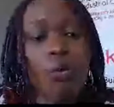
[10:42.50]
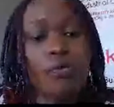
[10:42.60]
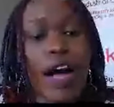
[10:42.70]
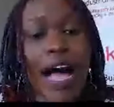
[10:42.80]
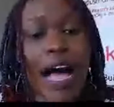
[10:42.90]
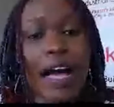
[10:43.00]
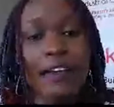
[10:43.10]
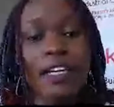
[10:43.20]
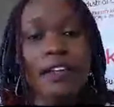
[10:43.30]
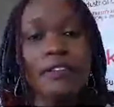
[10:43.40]
over
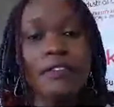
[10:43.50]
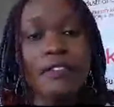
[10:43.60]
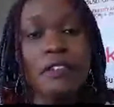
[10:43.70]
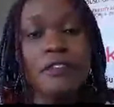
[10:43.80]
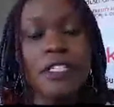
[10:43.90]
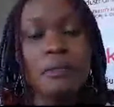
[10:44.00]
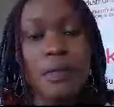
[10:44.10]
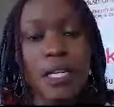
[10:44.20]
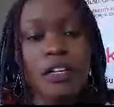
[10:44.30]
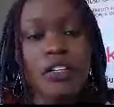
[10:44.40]
$150
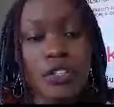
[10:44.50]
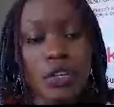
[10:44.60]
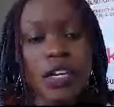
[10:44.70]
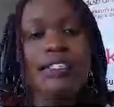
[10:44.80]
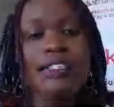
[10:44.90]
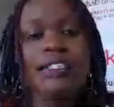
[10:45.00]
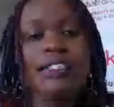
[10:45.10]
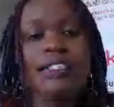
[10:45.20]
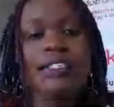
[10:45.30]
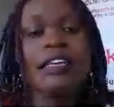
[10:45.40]
million in
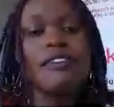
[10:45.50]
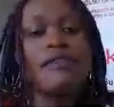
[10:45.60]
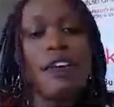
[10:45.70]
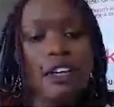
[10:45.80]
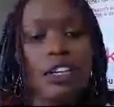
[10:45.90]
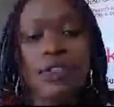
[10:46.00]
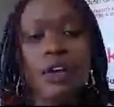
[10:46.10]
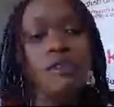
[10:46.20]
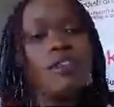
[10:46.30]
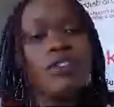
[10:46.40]
revenues
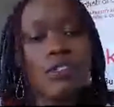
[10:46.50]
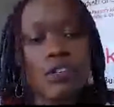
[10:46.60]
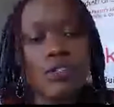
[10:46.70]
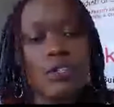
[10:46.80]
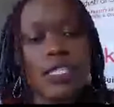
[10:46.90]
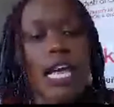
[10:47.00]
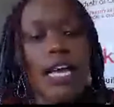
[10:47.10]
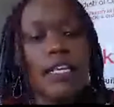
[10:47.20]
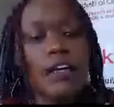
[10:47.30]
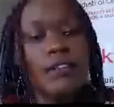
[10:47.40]
for socios. Now,
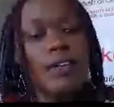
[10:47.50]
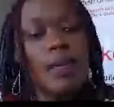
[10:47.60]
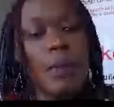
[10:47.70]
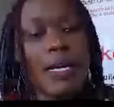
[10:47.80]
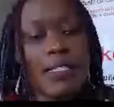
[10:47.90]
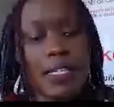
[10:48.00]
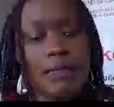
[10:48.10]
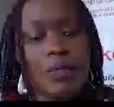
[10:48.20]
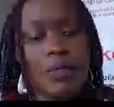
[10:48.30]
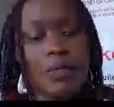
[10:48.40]
the Formula One
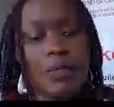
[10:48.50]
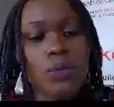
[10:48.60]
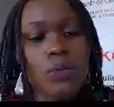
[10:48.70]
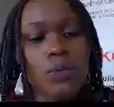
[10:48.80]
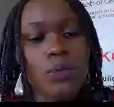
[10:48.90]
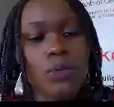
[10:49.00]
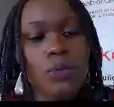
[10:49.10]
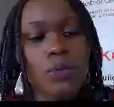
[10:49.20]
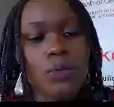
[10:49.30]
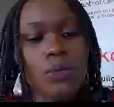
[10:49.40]
teams,
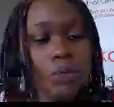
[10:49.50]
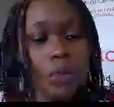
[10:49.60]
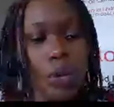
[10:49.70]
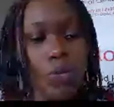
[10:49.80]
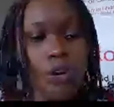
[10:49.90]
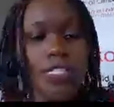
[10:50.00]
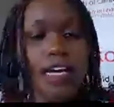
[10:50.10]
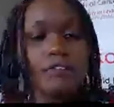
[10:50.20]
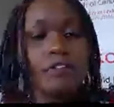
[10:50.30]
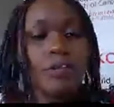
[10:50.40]

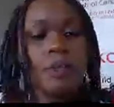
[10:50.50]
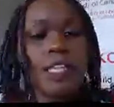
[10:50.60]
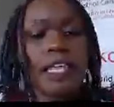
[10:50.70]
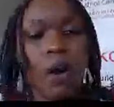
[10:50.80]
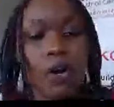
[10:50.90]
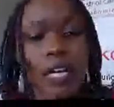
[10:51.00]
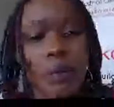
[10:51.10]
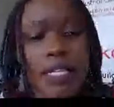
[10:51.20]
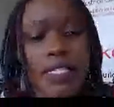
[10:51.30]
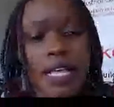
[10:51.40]
of course, have not been
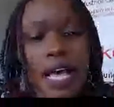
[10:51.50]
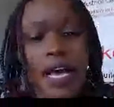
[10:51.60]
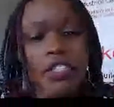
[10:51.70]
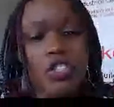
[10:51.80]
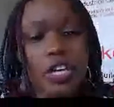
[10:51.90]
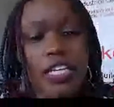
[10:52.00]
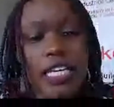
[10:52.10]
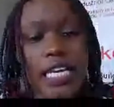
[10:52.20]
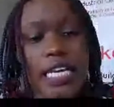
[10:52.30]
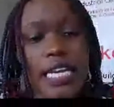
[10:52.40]
the only ones
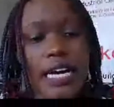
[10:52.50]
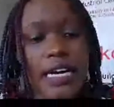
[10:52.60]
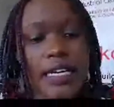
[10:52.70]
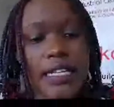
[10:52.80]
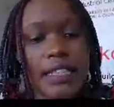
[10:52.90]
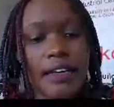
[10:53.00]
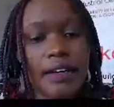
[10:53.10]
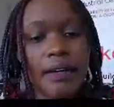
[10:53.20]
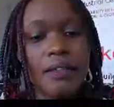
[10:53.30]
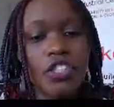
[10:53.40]
joining in
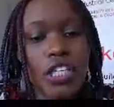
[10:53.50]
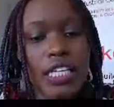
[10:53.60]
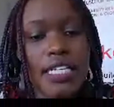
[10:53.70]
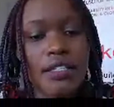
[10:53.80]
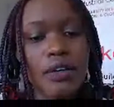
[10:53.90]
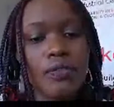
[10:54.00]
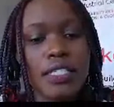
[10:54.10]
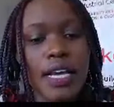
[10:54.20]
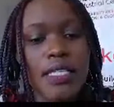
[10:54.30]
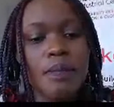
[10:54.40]
the
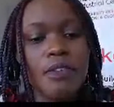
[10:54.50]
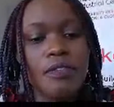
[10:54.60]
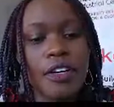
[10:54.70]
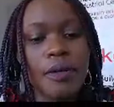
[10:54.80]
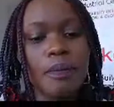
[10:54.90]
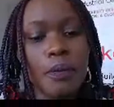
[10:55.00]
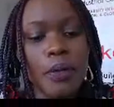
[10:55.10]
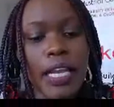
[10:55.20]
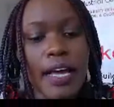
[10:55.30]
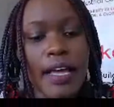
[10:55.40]
Chilis. Of course, it has been
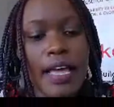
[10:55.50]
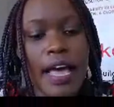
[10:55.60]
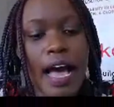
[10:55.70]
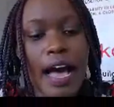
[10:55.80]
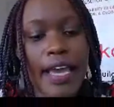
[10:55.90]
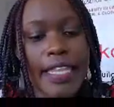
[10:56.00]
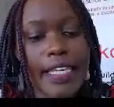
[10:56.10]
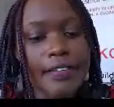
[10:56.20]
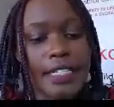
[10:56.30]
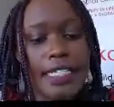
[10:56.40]
very popular
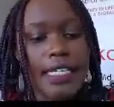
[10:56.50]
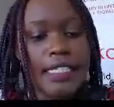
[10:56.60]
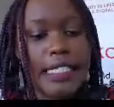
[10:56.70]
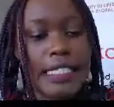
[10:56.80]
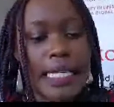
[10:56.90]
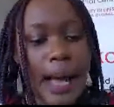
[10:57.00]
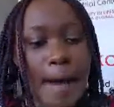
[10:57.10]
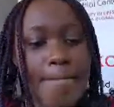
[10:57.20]
in the recent